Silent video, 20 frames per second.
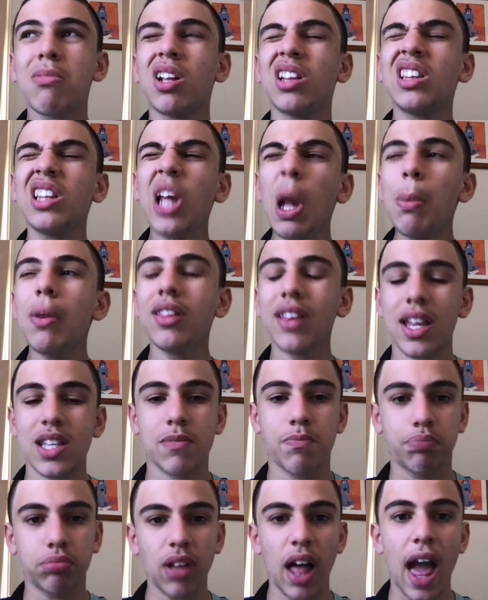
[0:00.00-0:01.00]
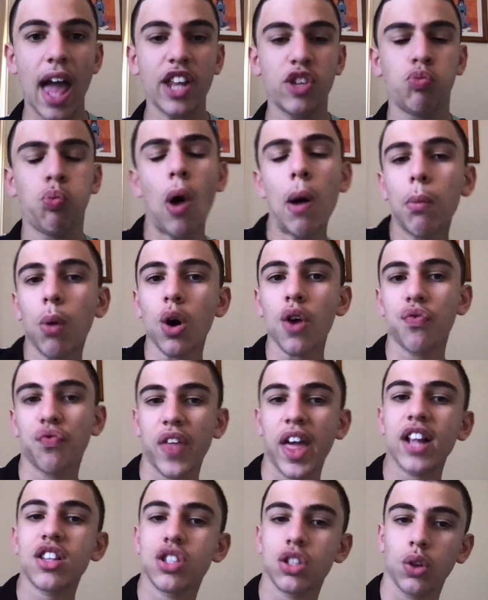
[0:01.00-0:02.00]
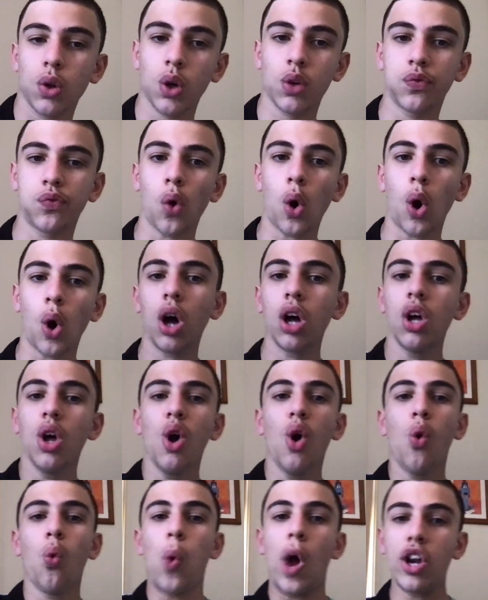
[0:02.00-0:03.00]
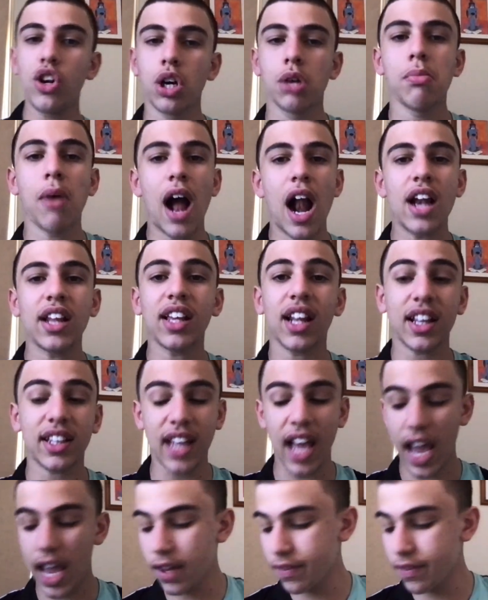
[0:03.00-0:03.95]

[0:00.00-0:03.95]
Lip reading: little bit less bland. It's one more thing to look for when you're mining in a cave